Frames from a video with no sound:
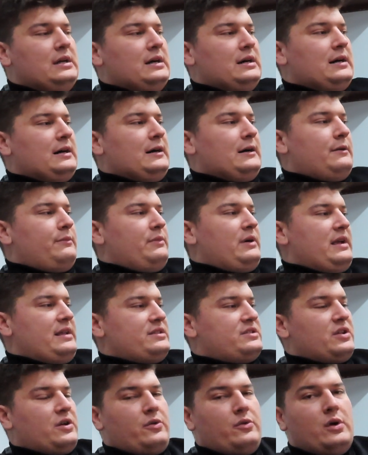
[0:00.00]

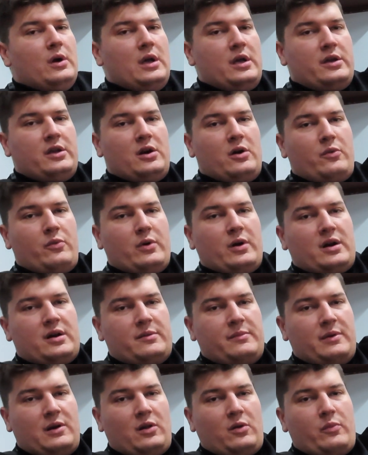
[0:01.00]
And so, we're in
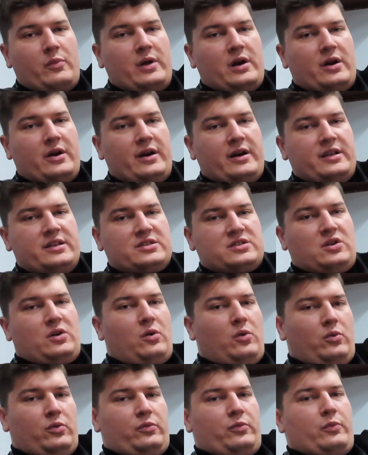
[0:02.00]
the middle of winter. It is
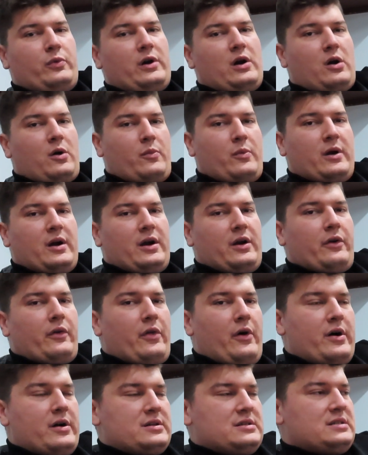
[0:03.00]
cold. We are wearing
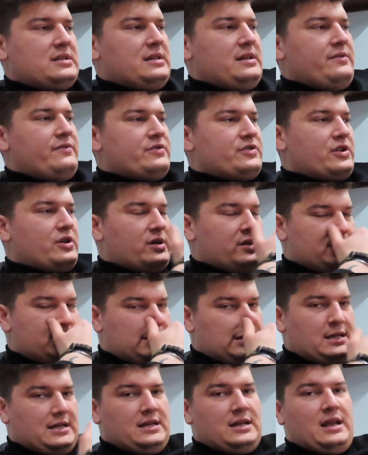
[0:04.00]
long sleeve
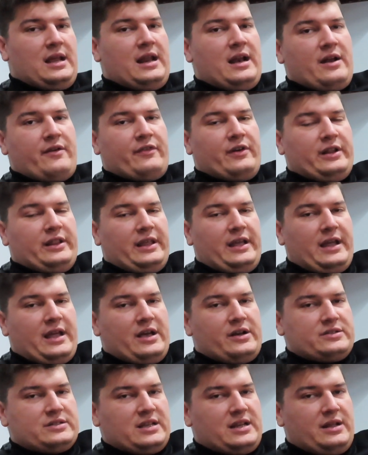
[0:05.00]
shirts and everything
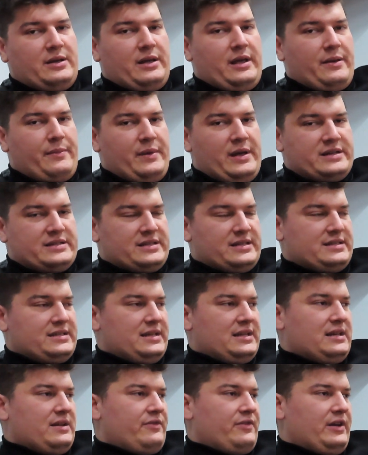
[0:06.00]
else. And it makes a
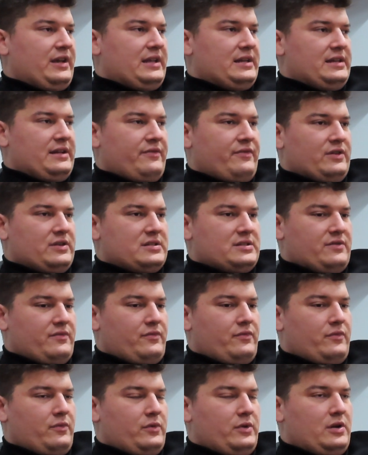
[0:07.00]
significant difference
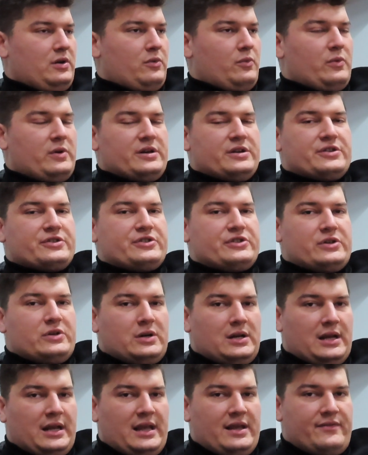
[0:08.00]
of, when you're
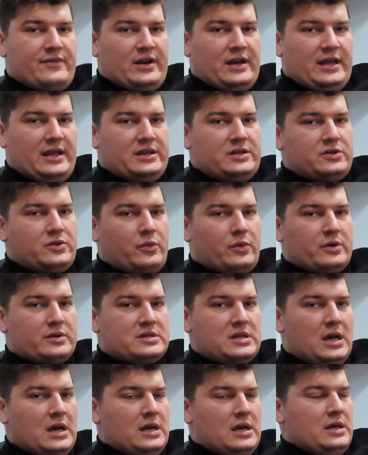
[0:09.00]
shooting, even
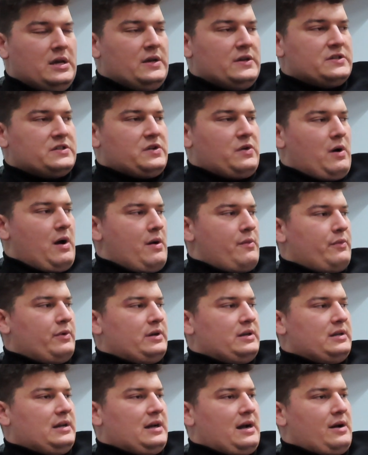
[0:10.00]
indoors. So I
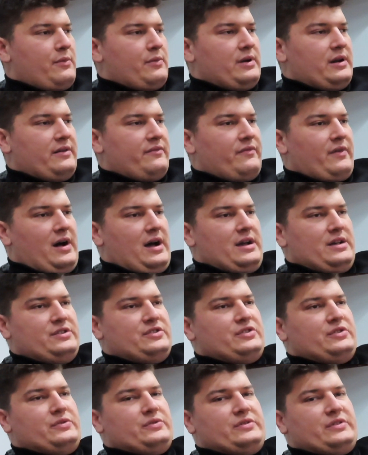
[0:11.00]
would
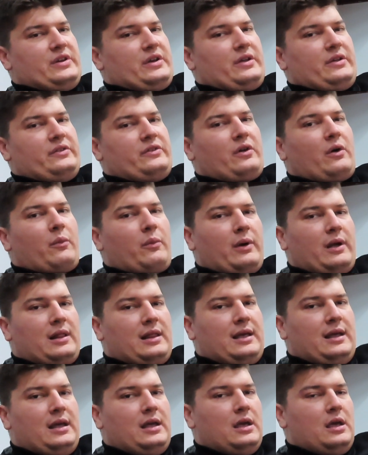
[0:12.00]
advise you to
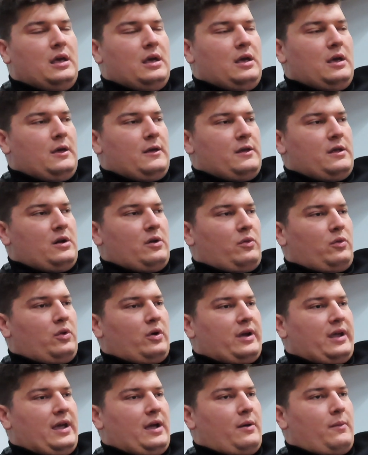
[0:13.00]
really,
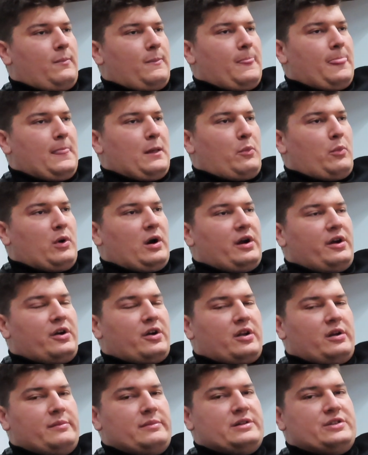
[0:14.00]
look at where you're
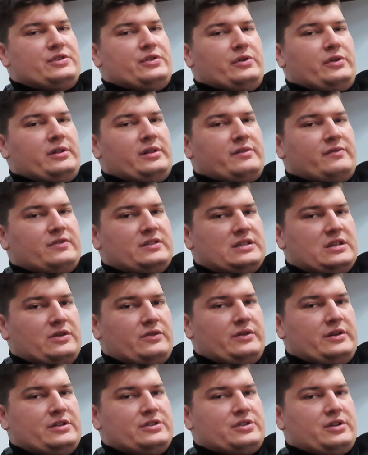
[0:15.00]
going to be shooting, the
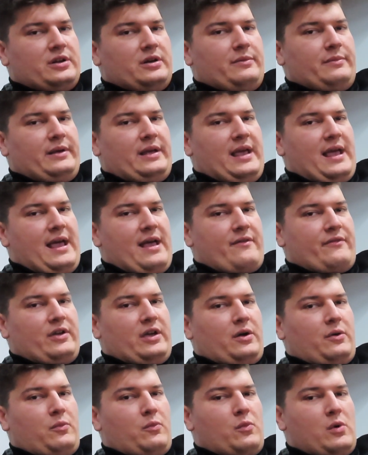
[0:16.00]
facilities you're going to be
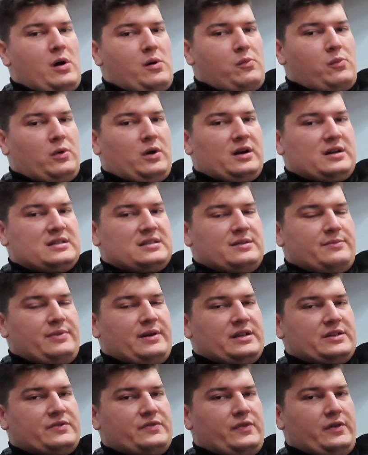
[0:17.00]
having, what works the
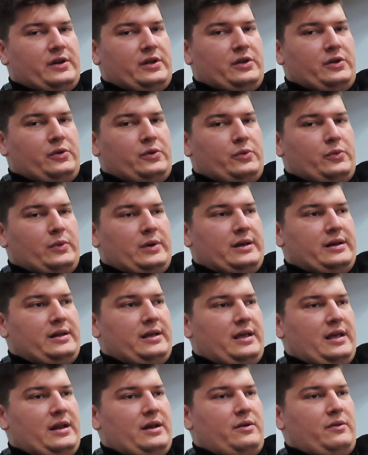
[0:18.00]
best for you.
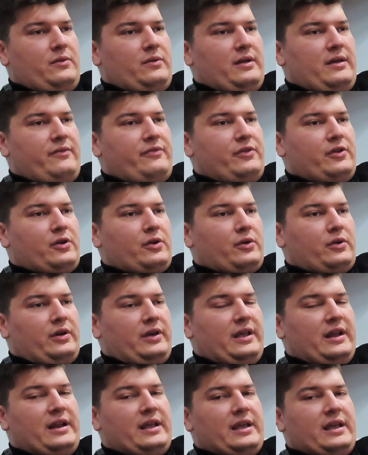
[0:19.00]
And if you're
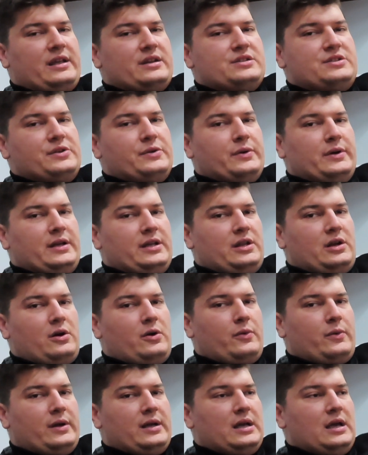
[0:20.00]
getting into
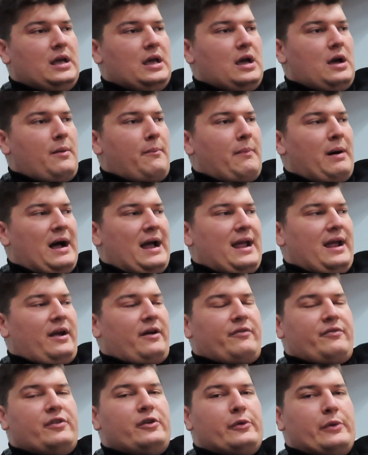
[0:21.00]
it, buying
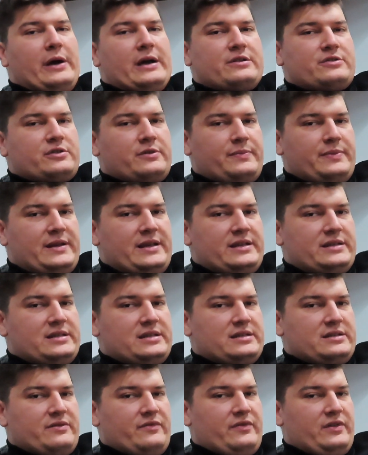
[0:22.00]
a few extra
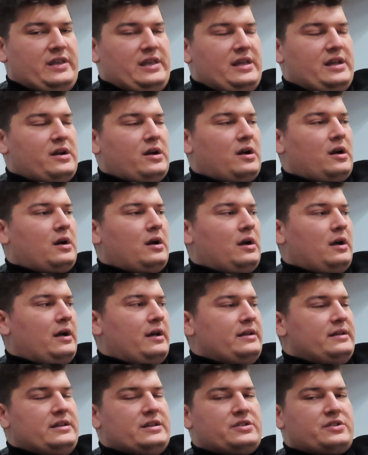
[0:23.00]
pieces of gear
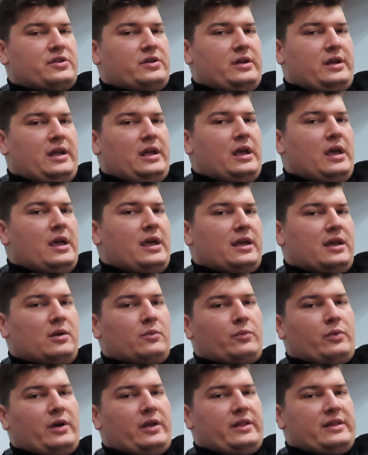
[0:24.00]
initially
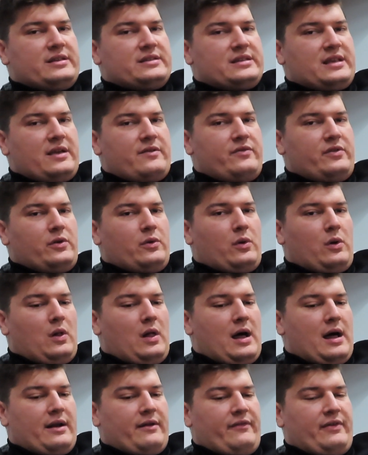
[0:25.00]
can really save you a
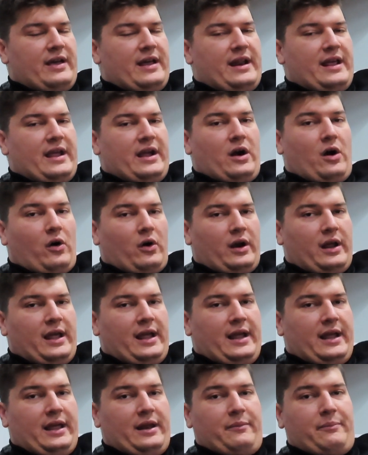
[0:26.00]
lot of headache,
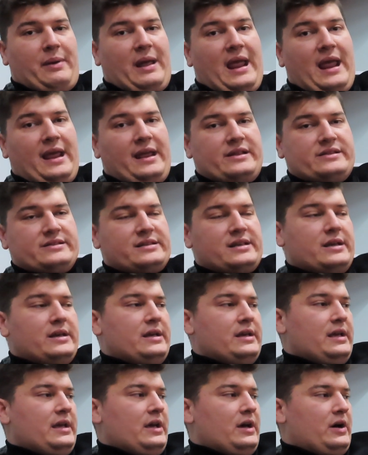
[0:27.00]
heartache, and pains
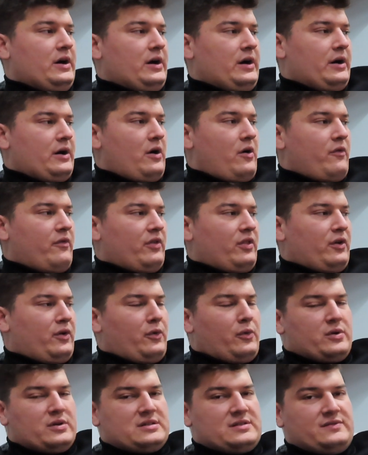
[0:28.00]
over the
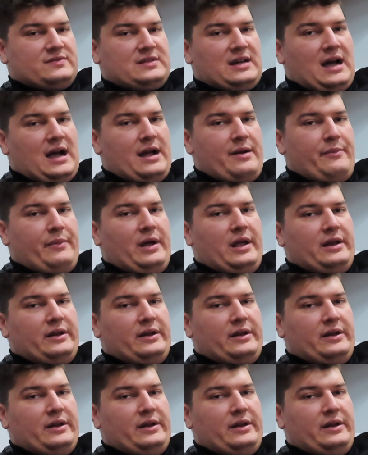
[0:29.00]
course of time.